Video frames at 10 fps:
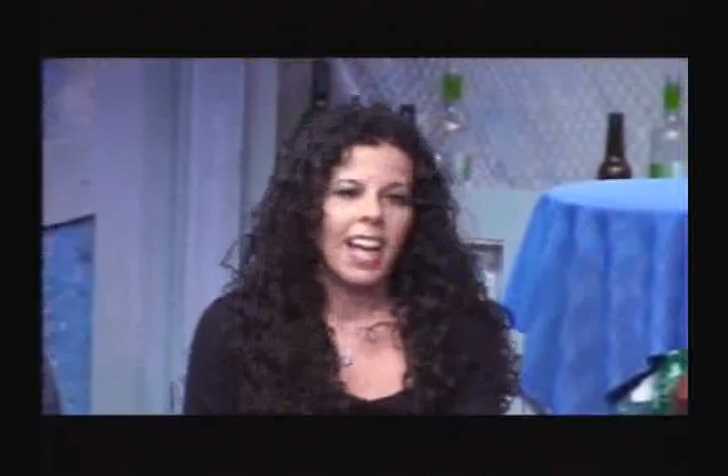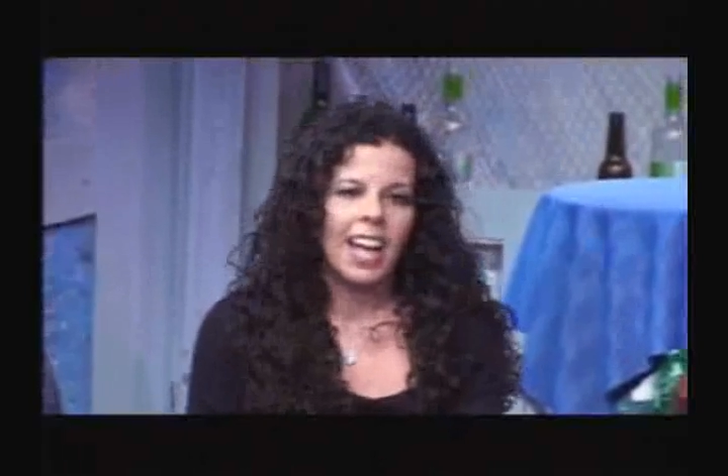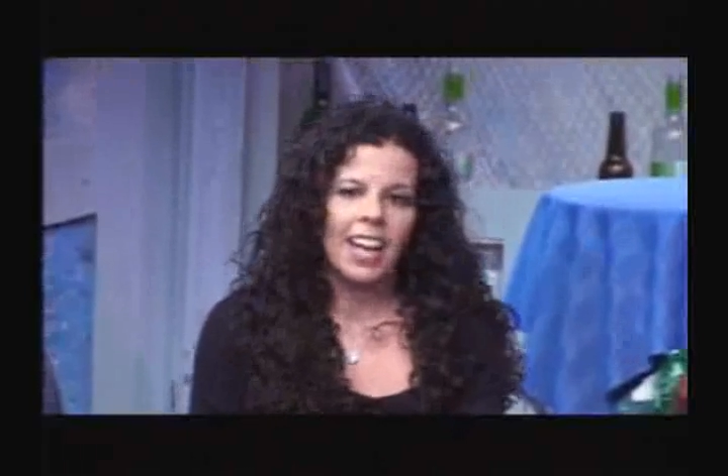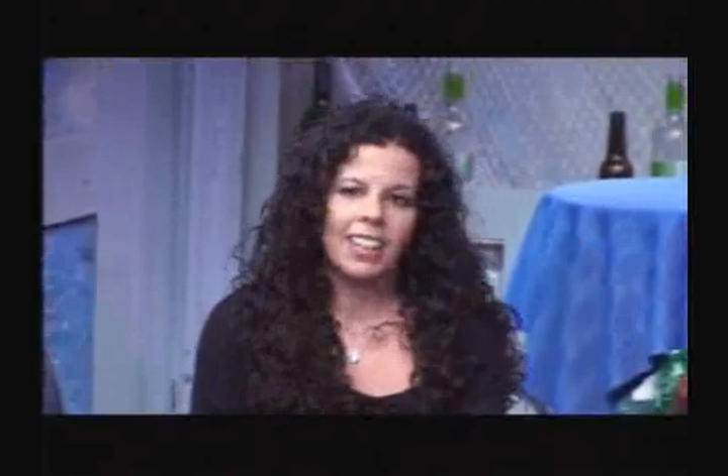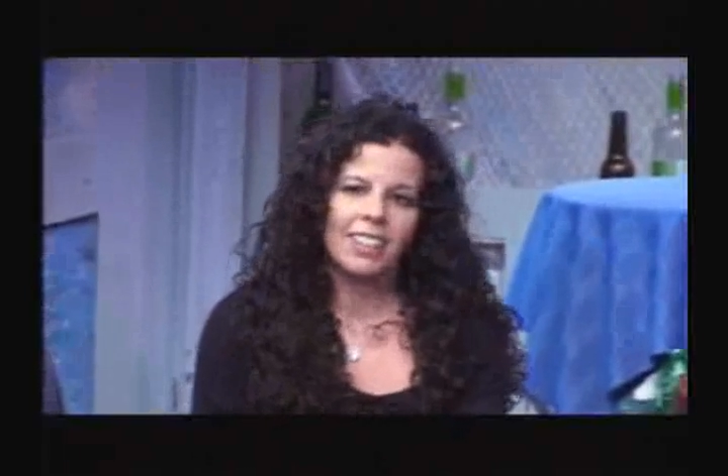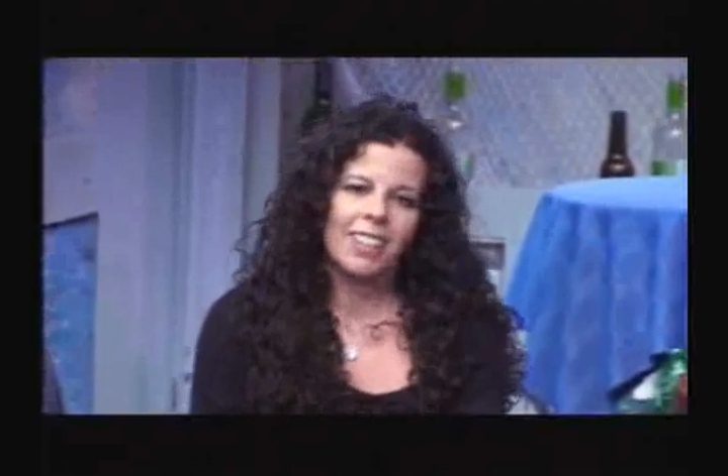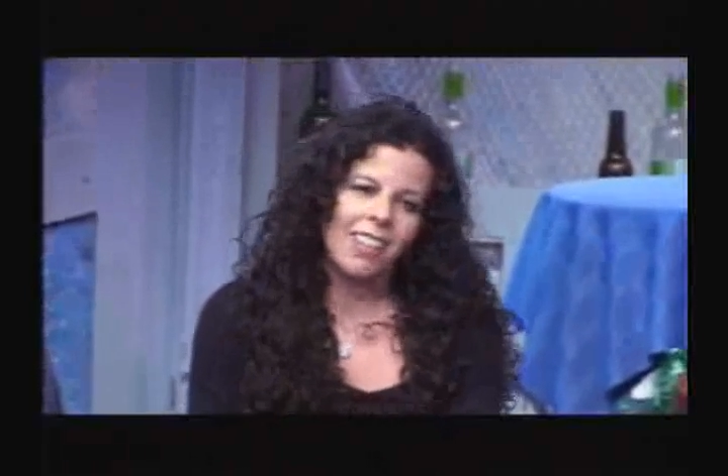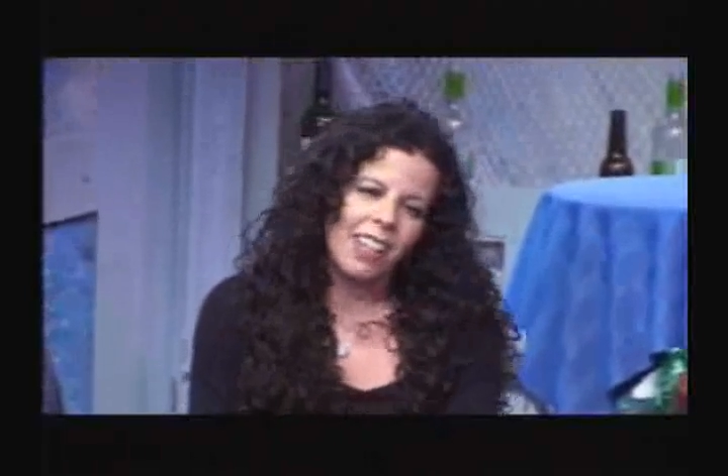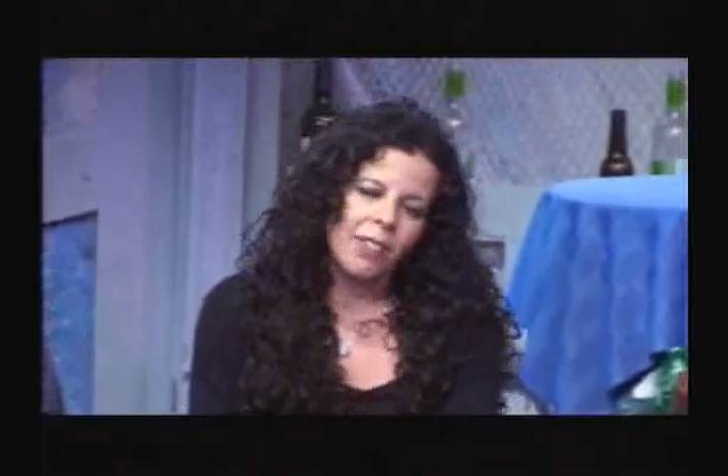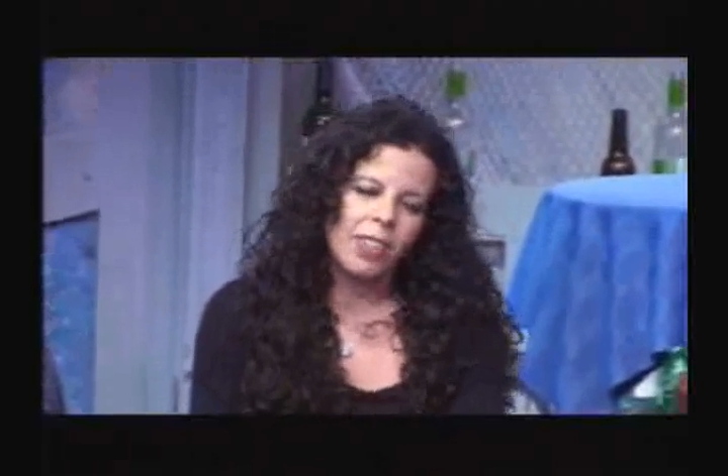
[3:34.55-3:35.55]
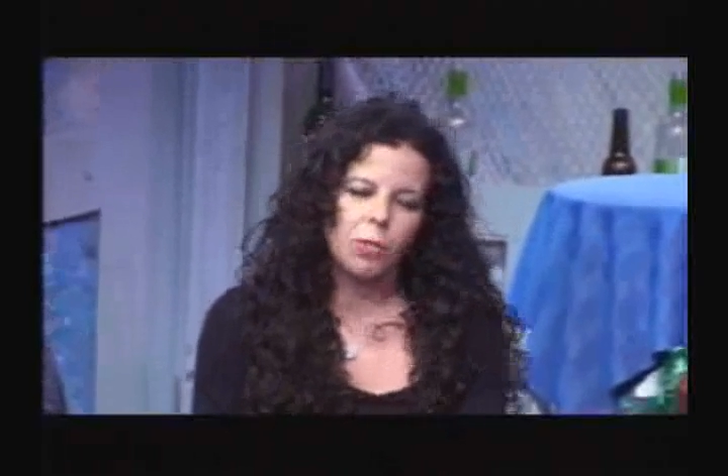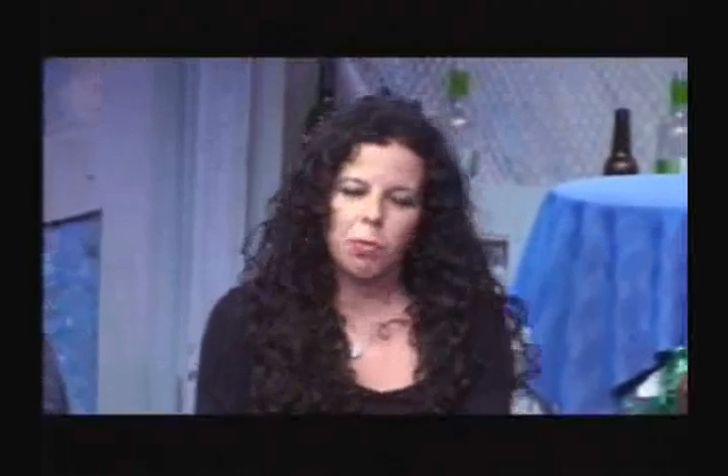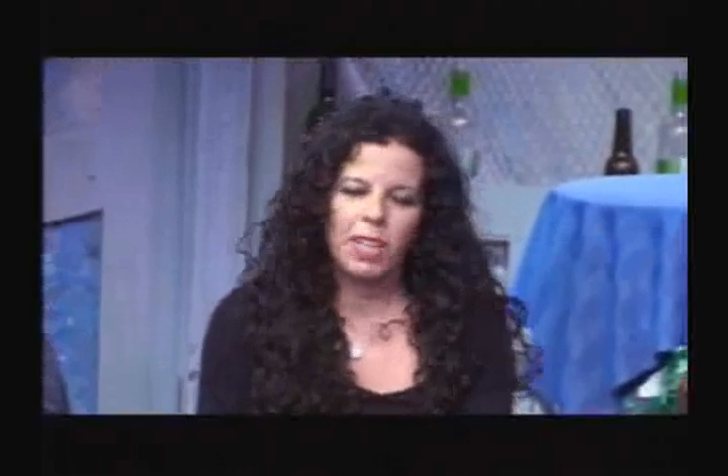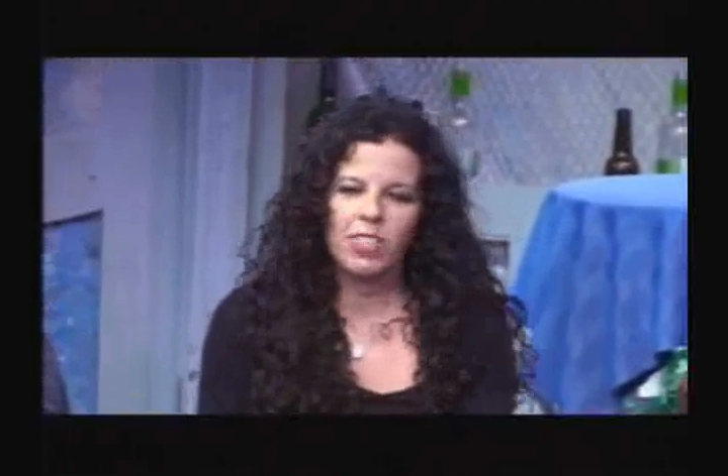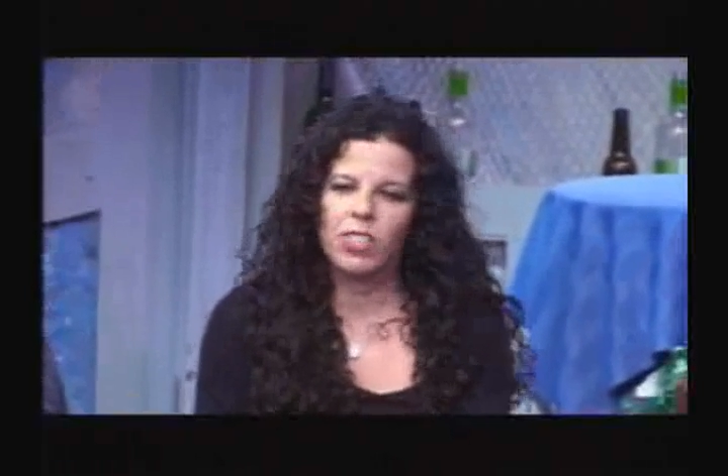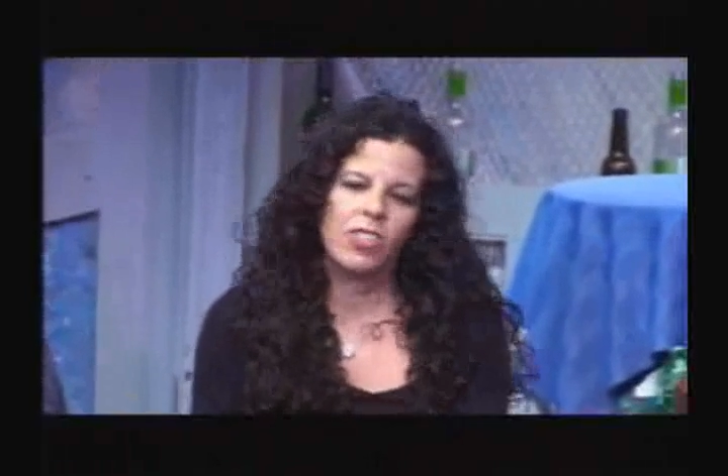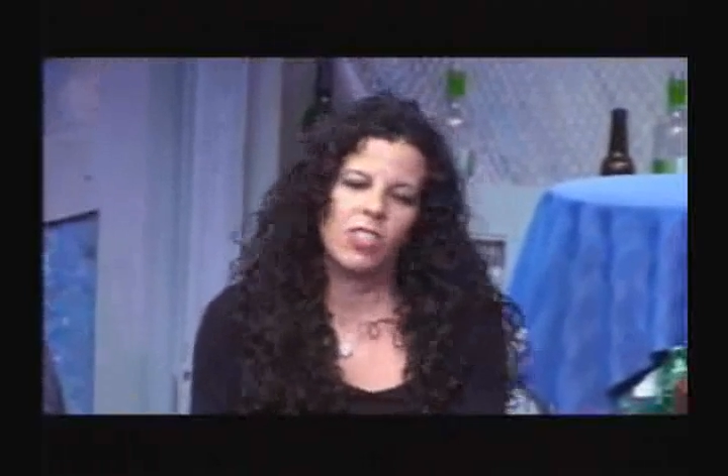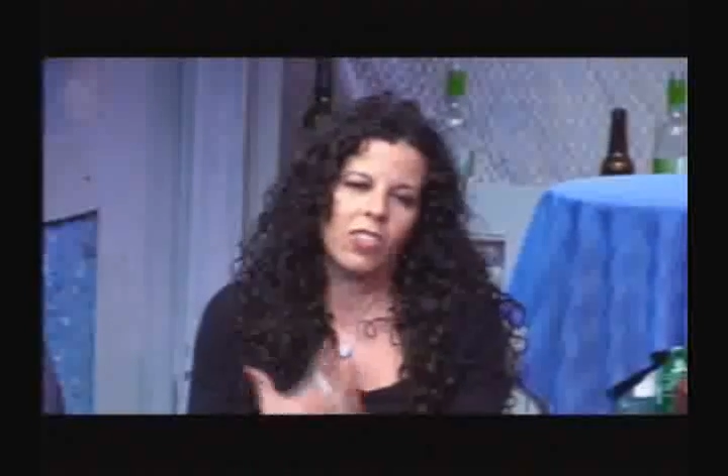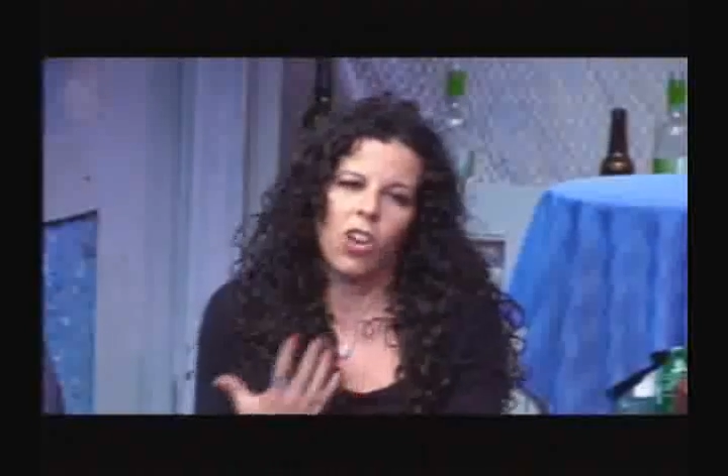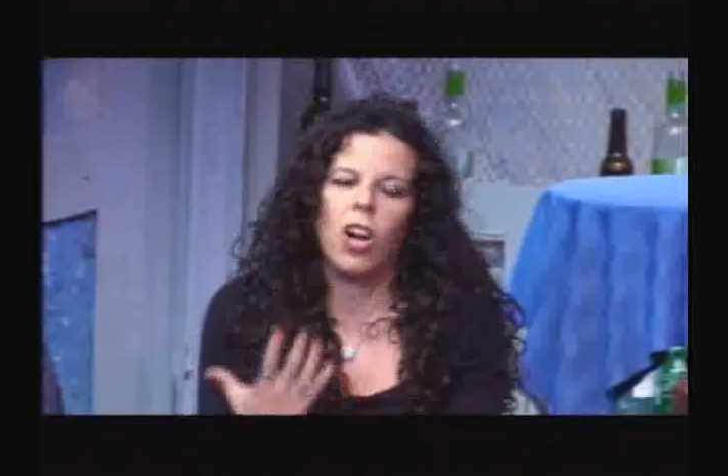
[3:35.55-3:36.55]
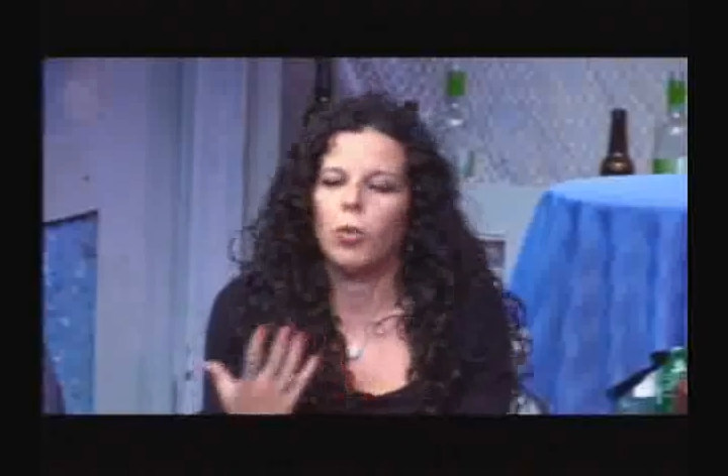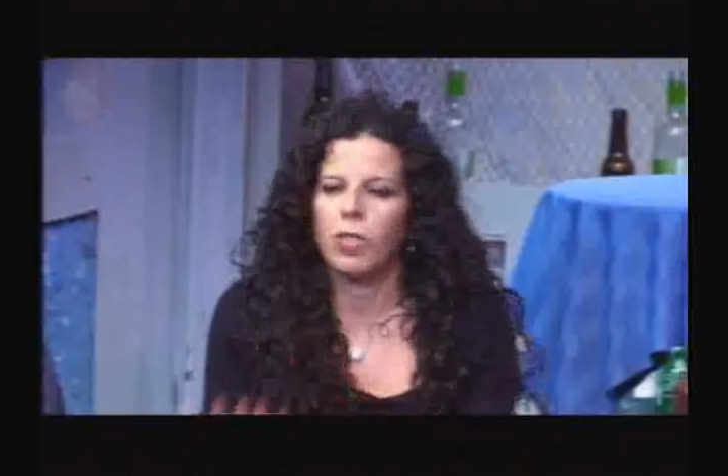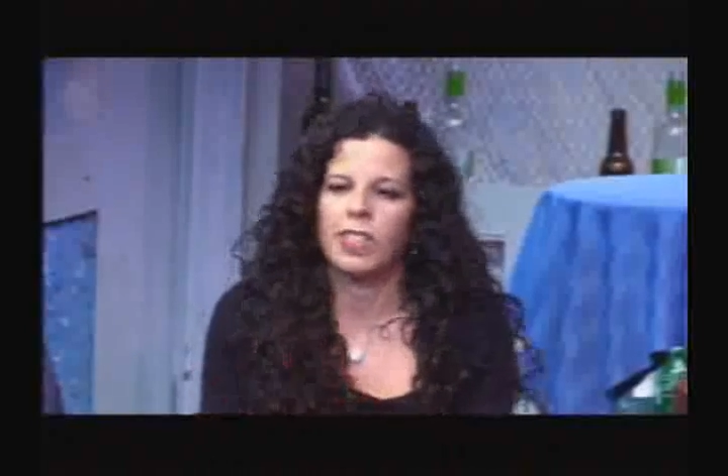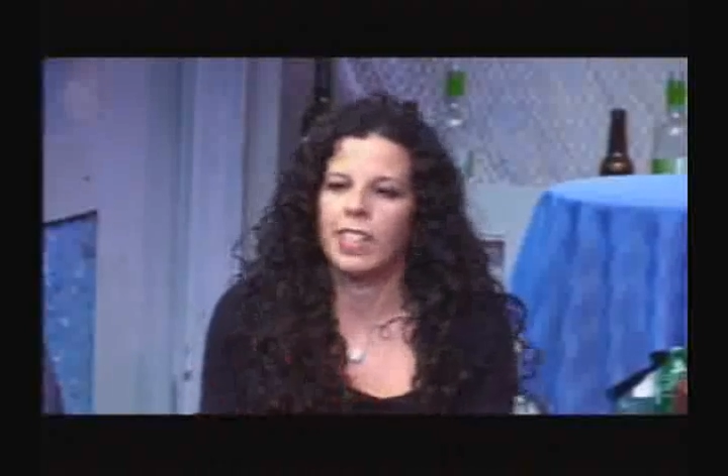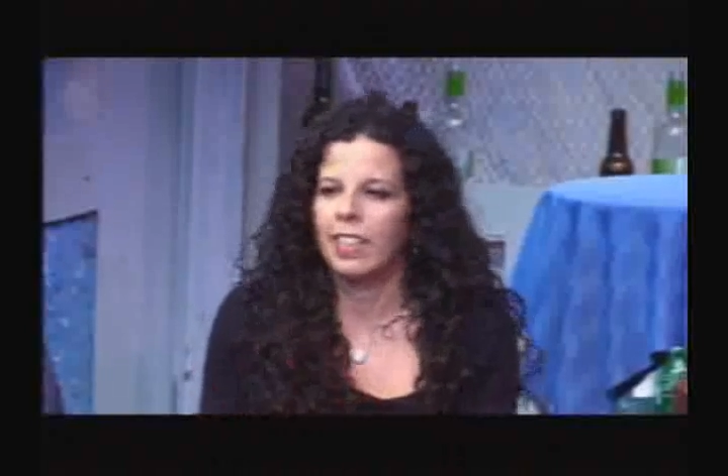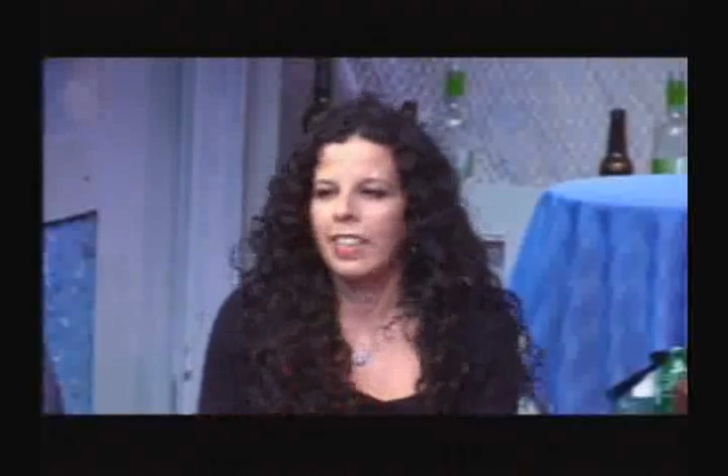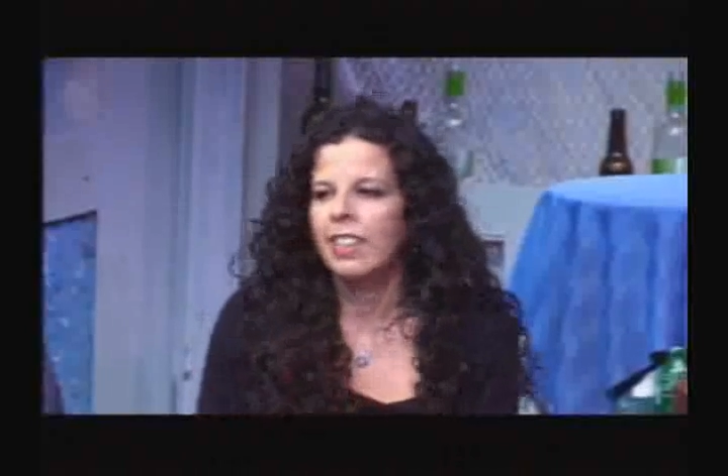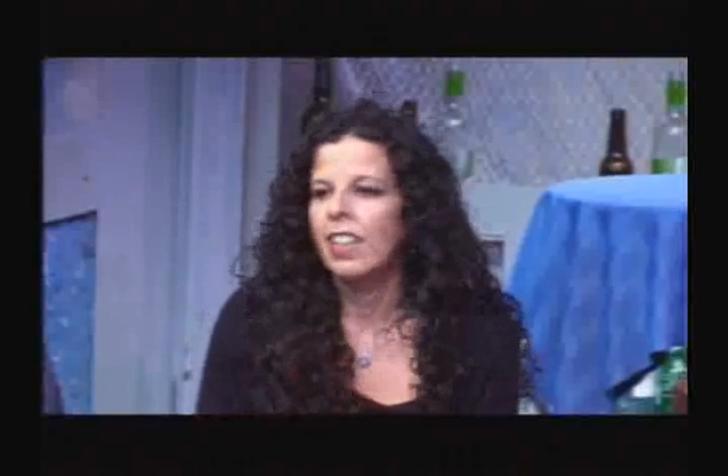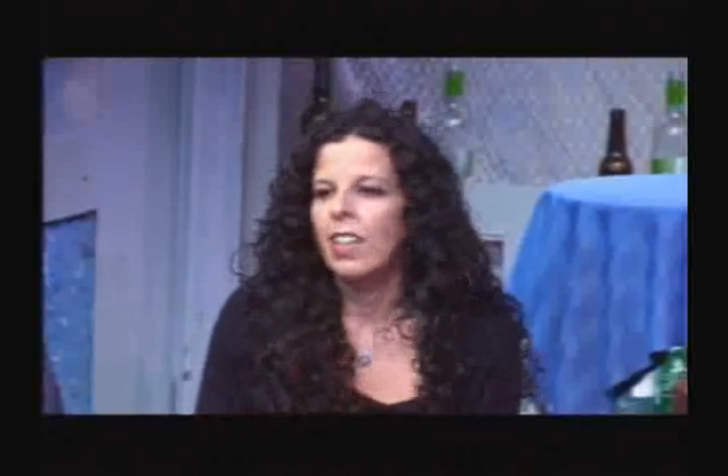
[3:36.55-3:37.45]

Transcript: And a lot of these plays, his heart wasn't in it,